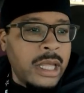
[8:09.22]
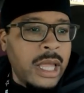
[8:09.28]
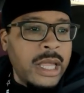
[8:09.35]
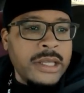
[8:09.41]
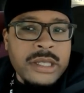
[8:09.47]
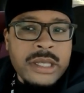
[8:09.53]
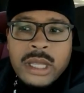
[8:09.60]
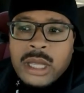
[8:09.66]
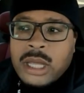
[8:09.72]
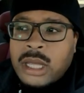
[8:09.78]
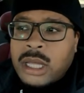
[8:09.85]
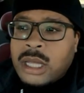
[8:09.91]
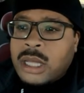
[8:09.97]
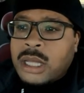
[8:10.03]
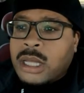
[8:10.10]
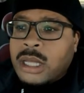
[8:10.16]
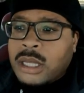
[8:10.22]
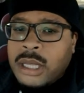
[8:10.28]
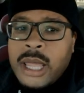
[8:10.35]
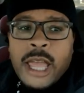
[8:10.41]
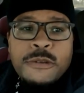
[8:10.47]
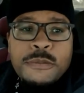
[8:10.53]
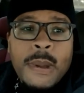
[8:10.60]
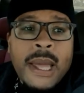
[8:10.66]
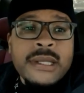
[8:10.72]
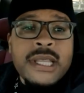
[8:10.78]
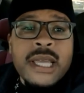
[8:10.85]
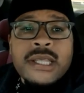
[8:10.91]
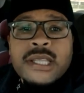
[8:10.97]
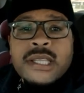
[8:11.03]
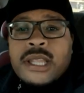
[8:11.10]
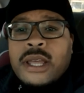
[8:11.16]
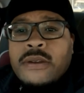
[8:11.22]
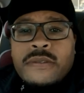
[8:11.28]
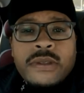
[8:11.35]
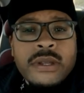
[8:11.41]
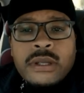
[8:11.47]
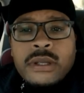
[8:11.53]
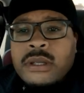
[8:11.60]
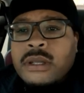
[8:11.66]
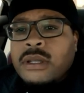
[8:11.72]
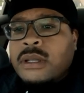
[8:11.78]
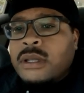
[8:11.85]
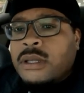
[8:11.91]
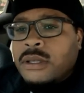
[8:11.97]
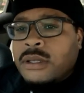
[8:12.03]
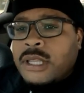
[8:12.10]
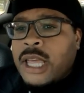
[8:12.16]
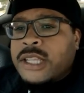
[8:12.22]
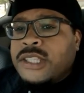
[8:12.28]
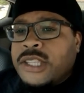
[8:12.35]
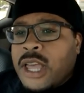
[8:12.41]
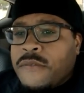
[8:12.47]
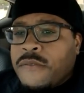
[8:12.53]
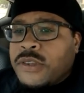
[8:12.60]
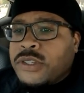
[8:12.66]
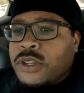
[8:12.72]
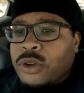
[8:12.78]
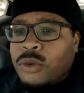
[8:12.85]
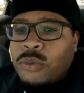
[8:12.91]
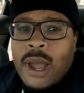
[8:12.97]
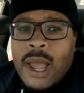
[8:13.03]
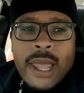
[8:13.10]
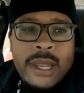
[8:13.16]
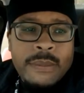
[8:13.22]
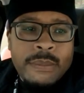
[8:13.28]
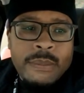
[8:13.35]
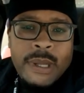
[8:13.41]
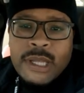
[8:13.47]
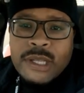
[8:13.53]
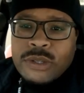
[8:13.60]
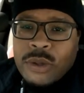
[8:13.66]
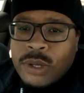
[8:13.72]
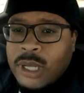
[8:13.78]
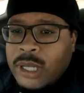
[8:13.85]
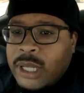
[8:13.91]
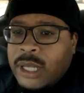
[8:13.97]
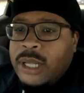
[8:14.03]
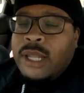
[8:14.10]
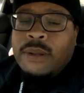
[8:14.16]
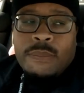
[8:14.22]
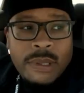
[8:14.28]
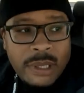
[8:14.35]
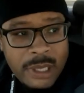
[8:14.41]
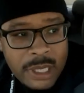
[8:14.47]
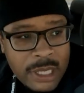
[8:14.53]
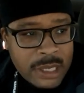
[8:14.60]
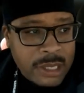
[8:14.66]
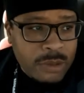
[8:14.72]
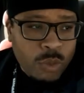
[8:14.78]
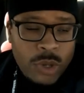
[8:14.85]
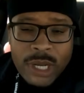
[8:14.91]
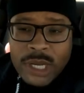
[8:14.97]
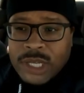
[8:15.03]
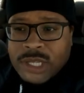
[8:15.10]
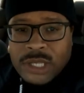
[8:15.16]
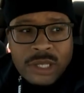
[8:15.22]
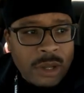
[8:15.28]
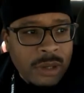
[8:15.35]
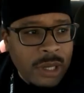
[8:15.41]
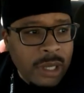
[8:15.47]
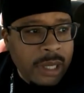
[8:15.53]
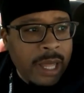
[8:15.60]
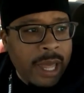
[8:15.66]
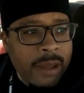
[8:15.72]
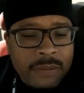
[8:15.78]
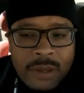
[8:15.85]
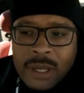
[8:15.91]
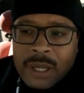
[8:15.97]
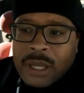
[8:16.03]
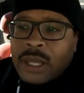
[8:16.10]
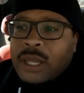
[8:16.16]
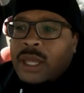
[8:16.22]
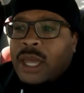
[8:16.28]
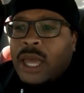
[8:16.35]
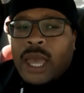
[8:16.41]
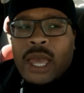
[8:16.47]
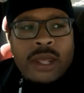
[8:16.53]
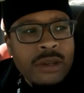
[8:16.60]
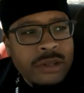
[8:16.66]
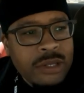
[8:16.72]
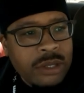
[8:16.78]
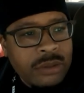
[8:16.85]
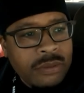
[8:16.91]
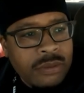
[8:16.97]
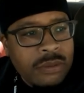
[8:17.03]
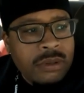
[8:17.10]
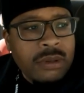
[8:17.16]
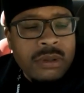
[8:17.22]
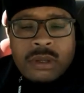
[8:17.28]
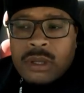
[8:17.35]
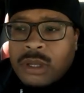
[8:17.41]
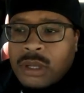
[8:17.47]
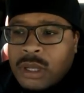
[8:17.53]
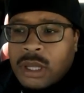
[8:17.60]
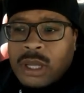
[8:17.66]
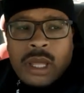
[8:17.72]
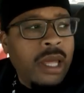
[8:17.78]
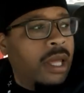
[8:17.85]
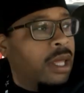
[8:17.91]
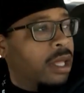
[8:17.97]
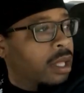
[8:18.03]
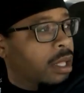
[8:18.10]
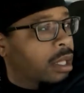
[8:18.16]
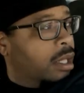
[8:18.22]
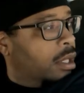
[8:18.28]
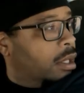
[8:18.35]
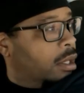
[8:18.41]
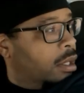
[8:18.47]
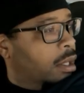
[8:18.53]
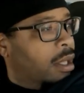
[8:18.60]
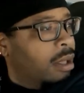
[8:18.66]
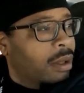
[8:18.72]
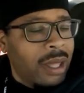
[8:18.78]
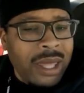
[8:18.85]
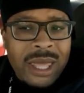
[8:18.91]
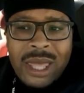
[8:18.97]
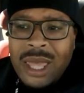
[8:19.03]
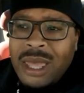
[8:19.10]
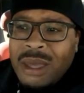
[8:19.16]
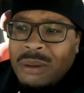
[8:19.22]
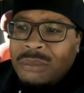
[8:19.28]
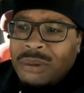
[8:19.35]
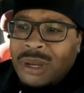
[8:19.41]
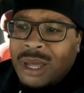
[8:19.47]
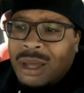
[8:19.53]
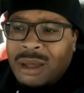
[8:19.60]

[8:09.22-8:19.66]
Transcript: It's uh yeah, it's by Texadelphia. Texadelphia is on the right. It's on the this Wendy's is on the left. And uh -oh. also yeah. Oh hell no.